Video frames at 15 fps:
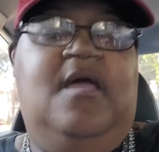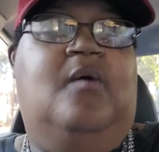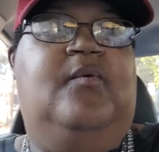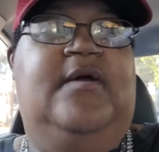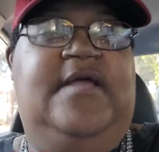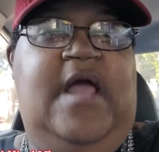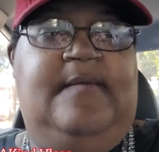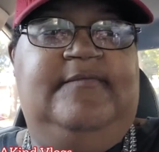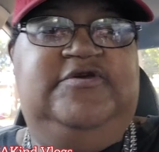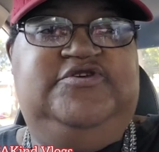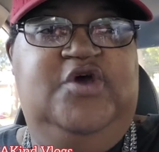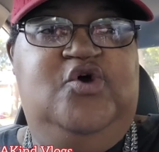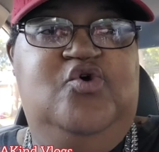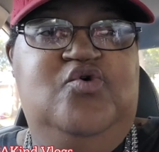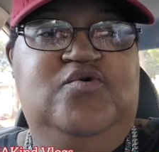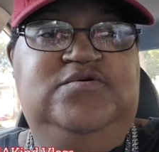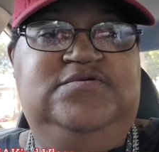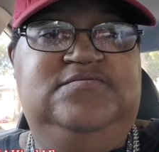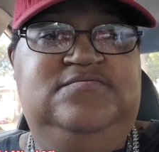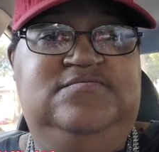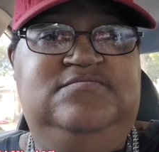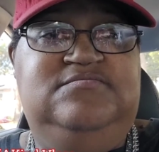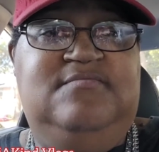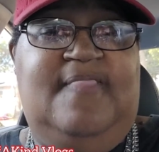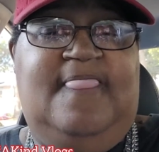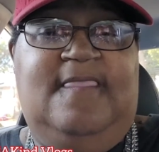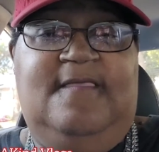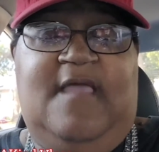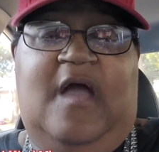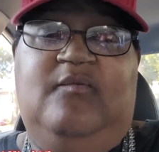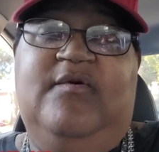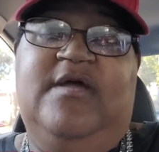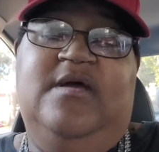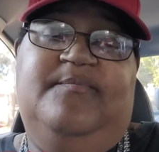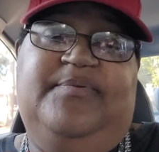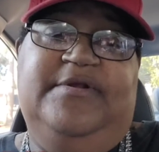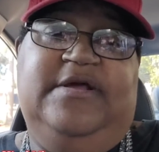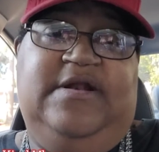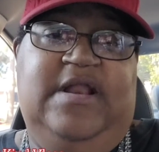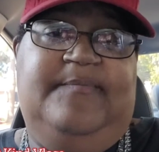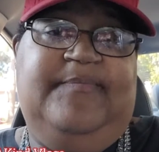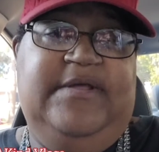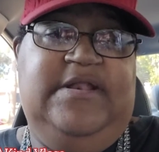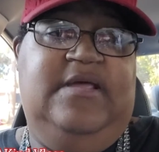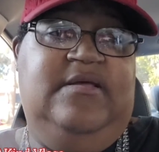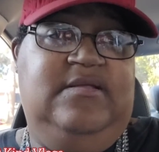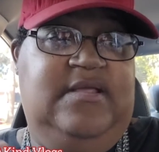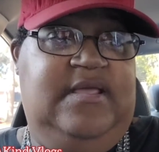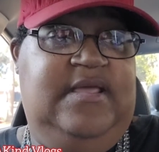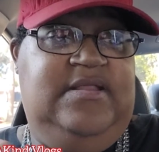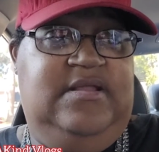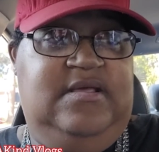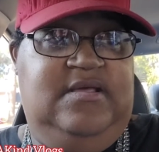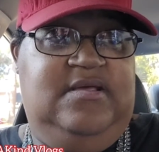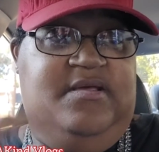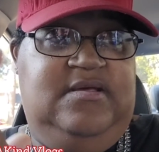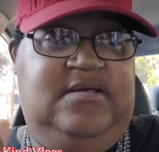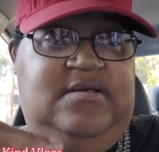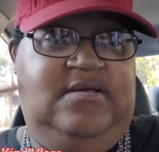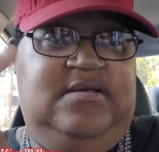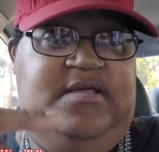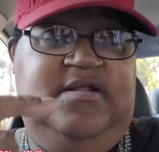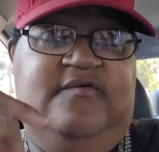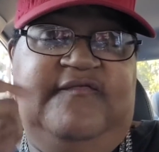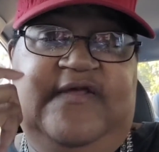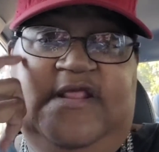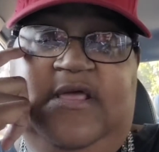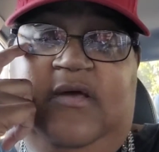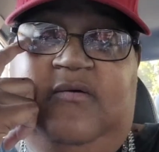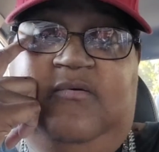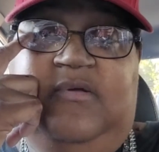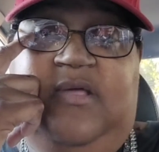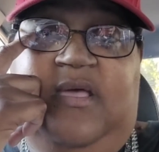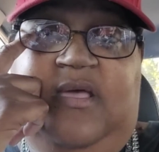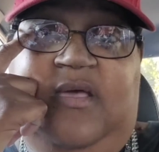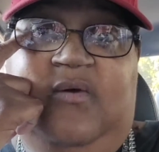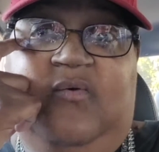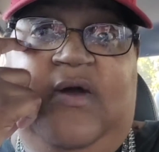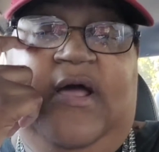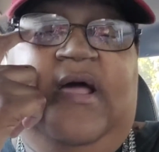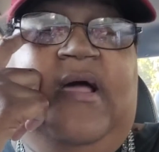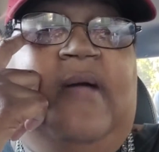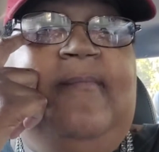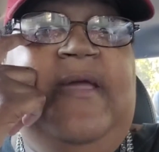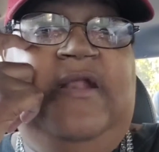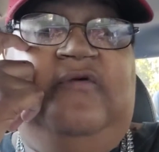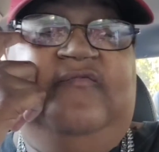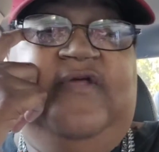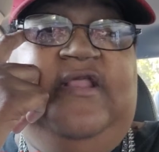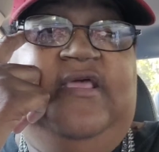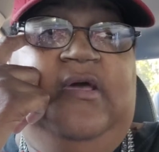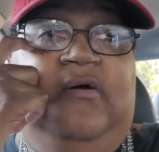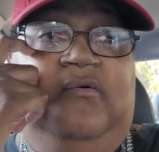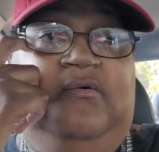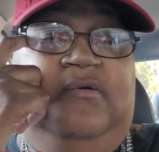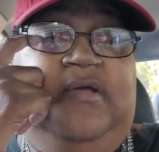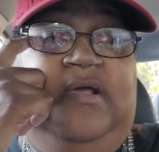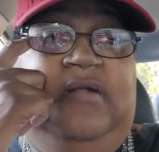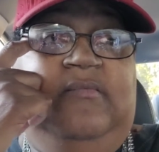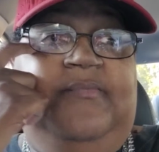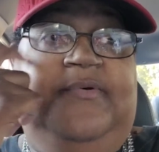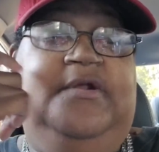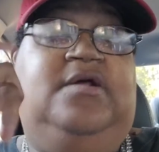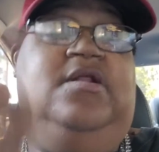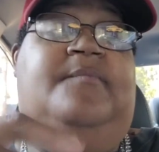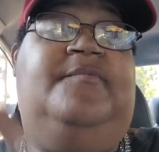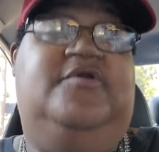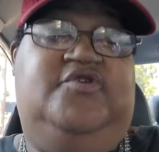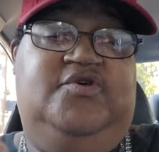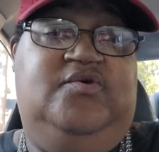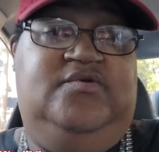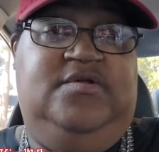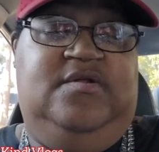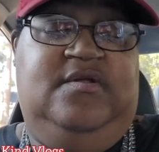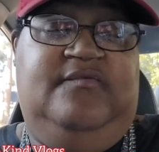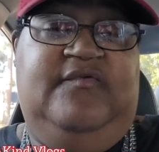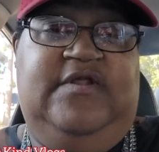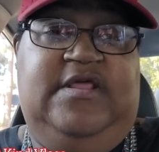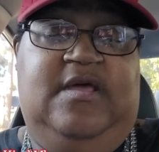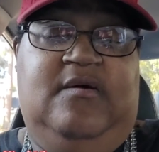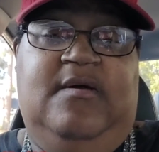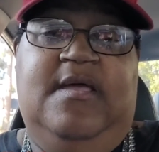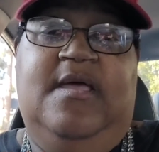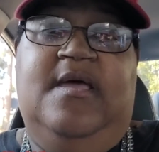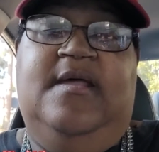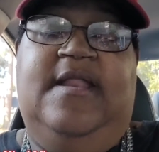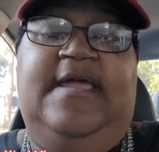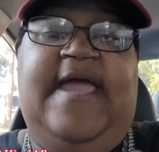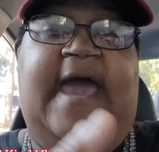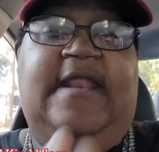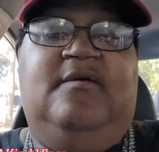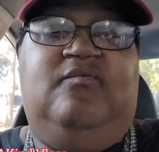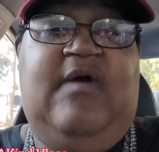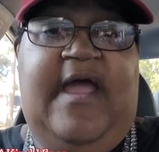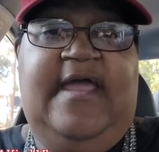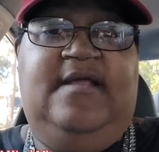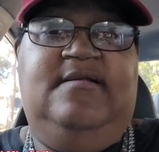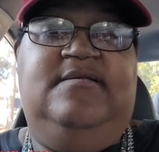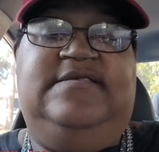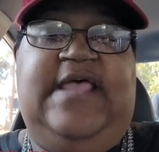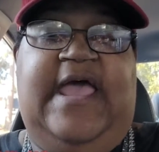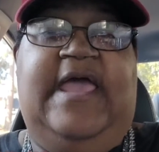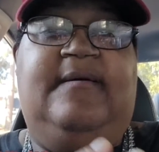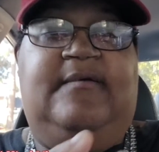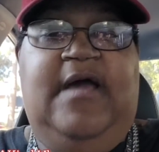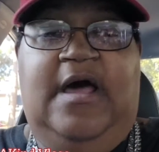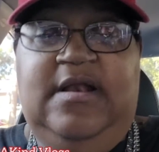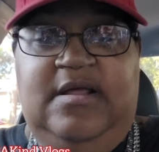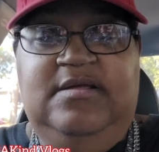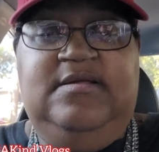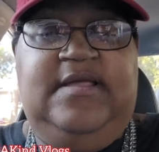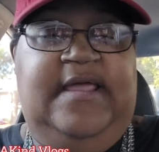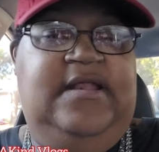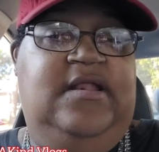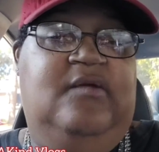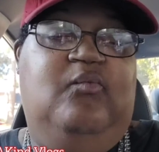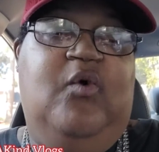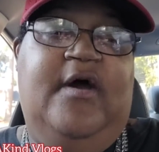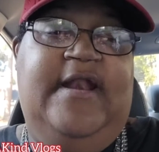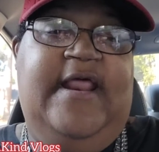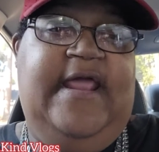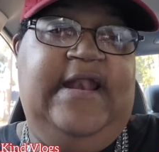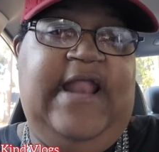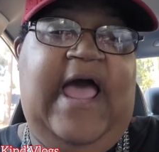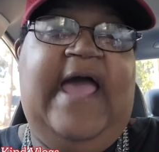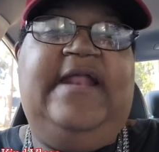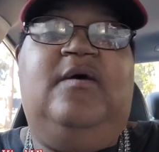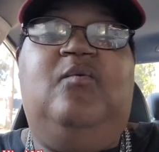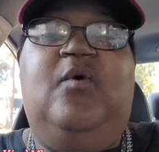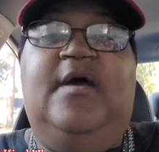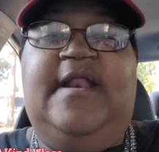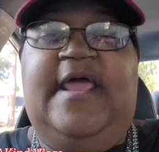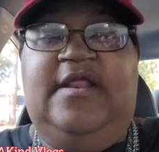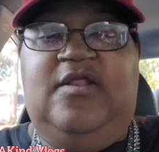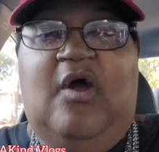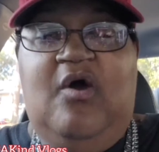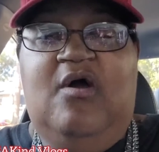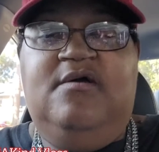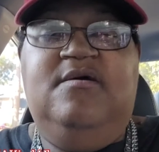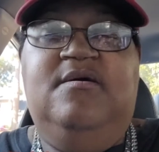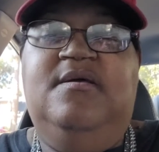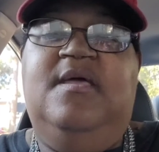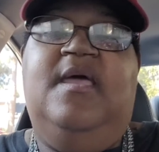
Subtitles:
Went and got my shoes. I will put a clip in the video. Well, I made a video and I'm gonna put a clip of the shoes in the video. They got it right, same color. One ain't lighter, one ain't darker.